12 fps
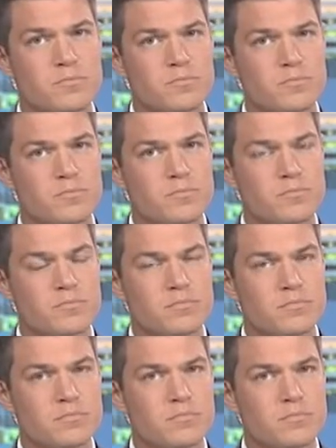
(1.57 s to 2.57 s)

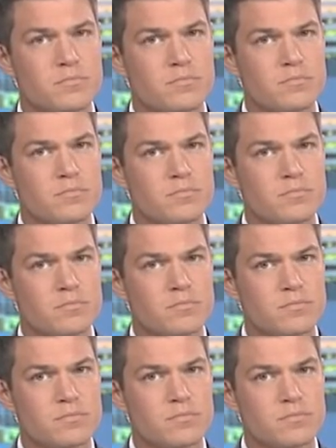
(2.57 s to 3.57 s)

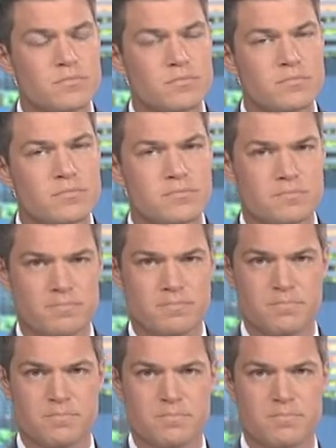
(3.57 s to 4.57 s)

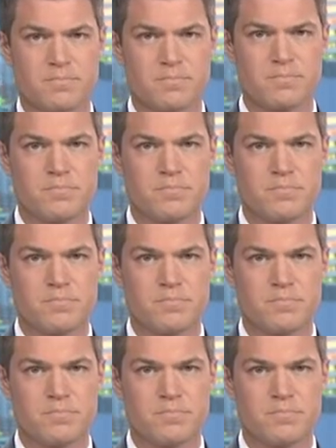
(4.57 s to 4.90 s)
This person isn't speaking.